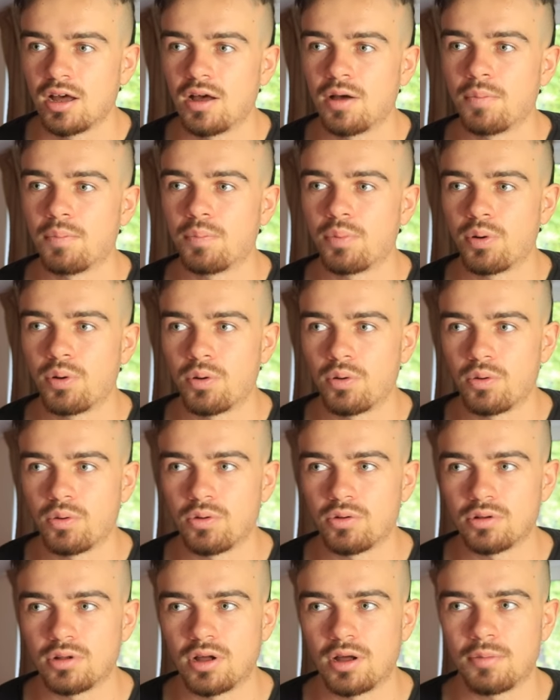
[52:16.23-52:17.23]
a
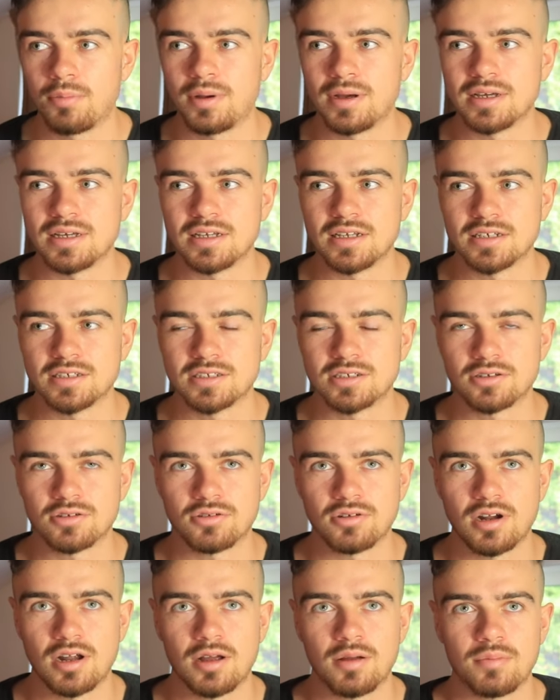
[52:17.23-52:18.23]
poll on my
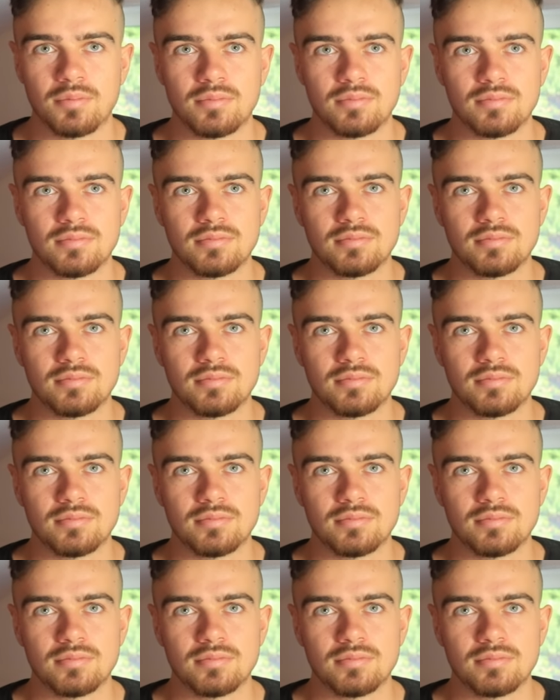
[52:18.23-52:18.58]
Instagram